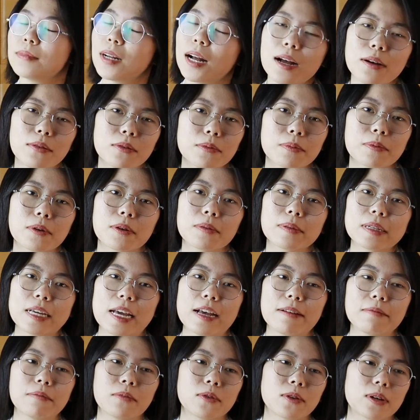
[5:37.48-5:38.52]
I will probably
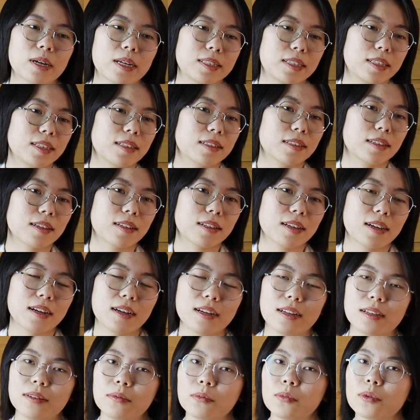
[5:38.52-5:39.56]
have more ideas
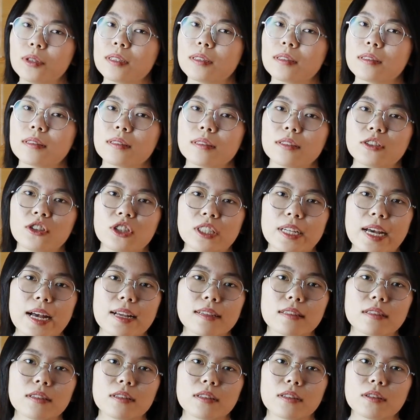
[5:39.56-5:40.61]
on when she
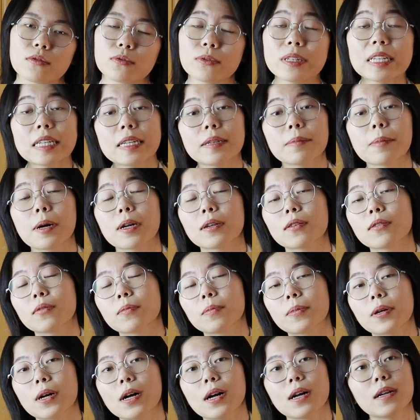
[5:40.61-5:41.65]
has a 3D model,
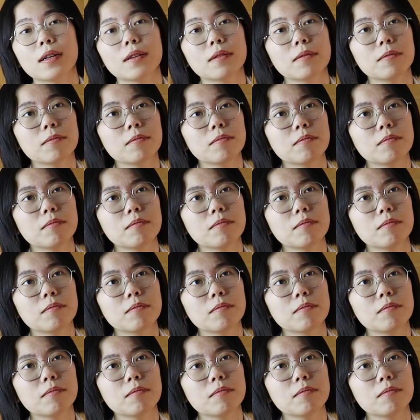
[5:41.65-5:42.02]
but